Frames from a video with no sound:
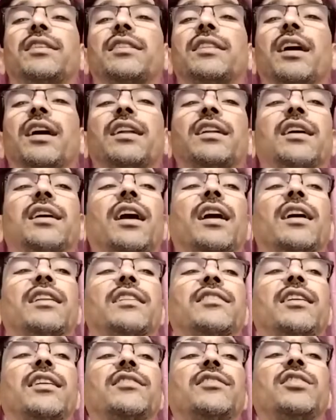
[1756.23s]
that are
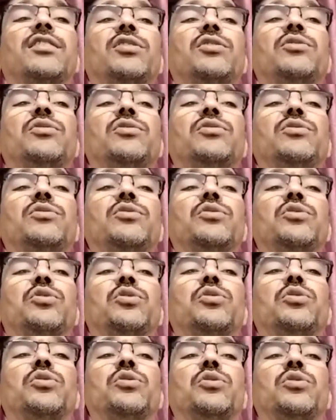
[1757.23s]
sensitive
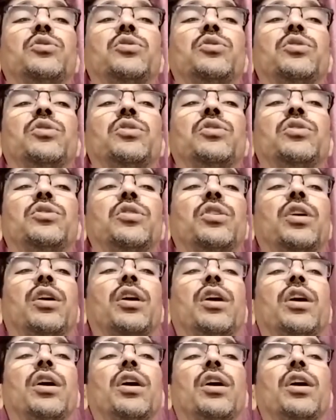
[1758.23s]
to
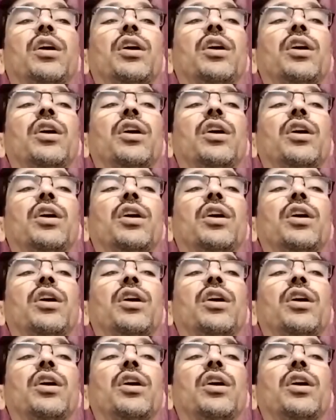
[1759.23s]
uh,